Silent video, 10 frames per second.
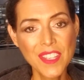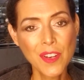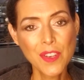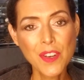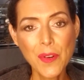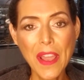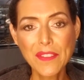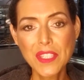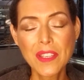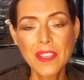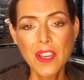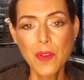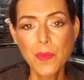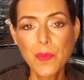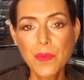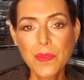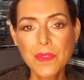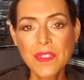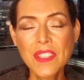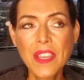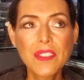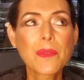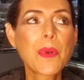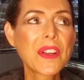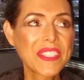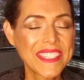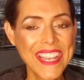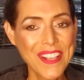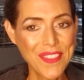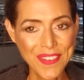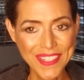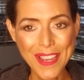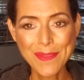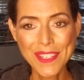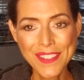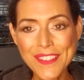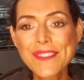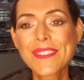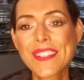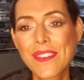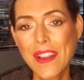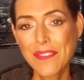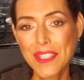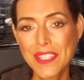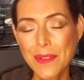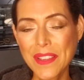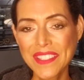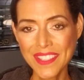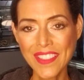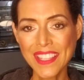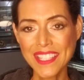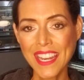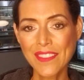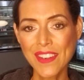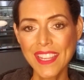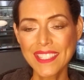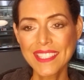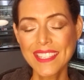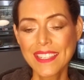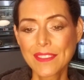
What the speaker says: you don't have to, the parts that take a long time to do, you don't have to deal with, so that's kind of nice.